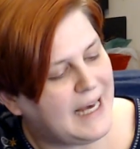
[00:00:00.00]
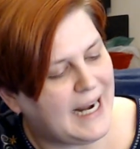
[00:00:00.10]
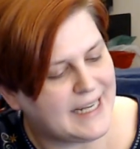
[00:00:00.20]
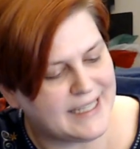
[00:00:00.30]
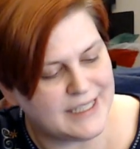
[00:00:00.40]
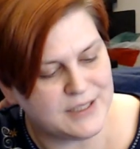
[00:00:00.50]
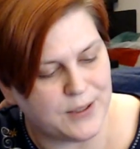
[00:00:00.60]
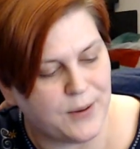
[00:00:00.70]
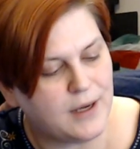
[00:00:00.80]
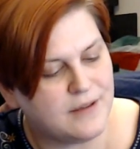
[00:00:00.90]
got a
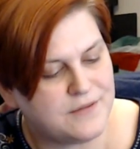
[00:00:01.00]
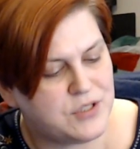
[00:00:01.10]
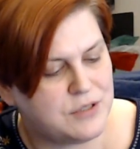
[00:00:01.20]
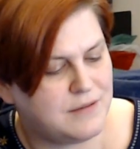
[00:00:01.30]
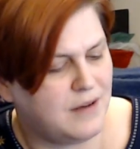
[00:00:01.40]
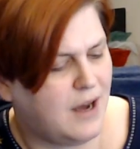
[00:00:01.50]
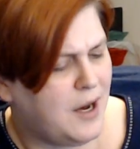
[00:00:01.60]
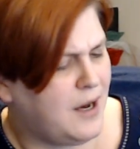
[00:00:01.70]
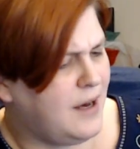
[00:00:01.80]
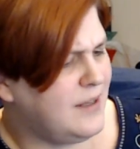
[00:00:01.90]
total of
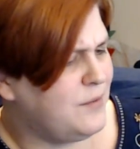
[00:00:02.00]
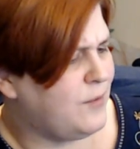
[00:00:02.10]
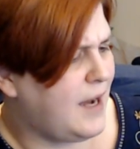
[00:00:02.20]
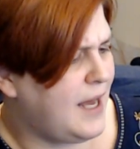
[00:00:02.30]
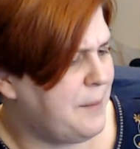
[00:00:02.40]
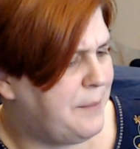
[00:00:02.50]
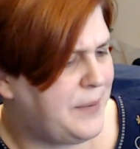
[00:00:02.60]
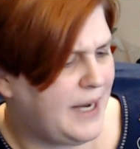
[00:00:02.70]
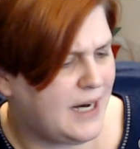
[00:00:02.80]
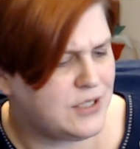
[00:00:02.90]
right
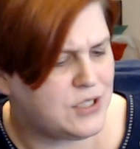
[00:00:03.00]
about